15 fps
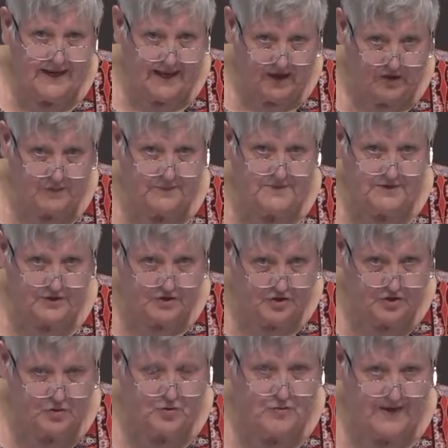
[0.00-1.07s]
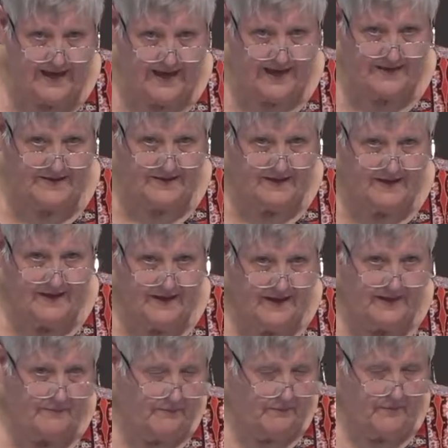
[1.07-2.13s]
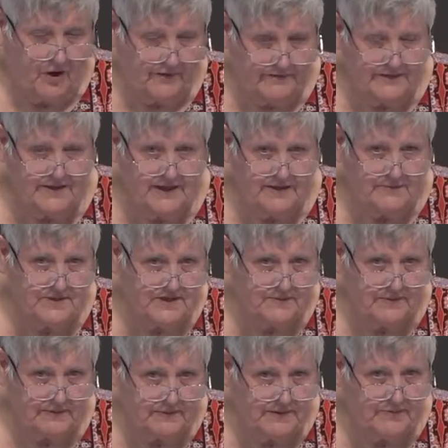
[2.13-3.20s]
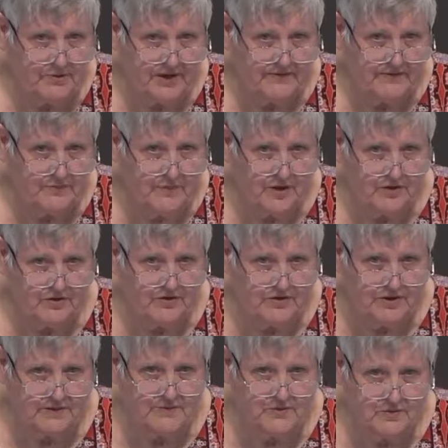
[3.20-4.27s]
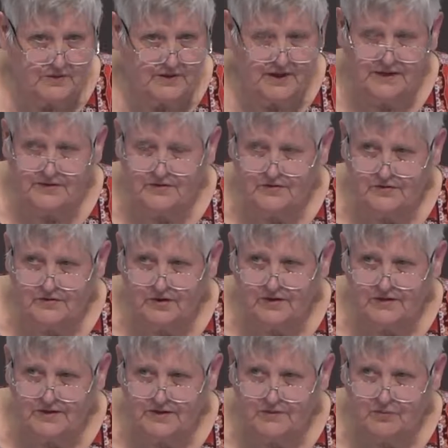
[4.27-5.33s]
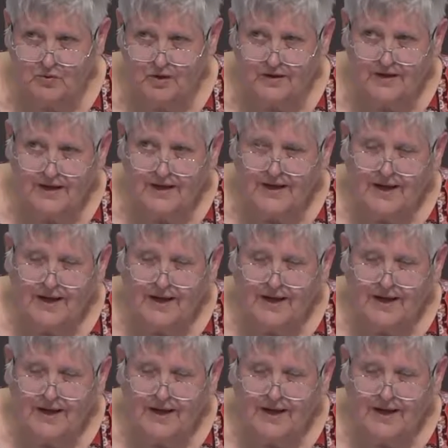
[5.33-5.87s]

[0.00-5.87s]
helps do that. And oftentimes it's public-private partnerships, which I strongly support.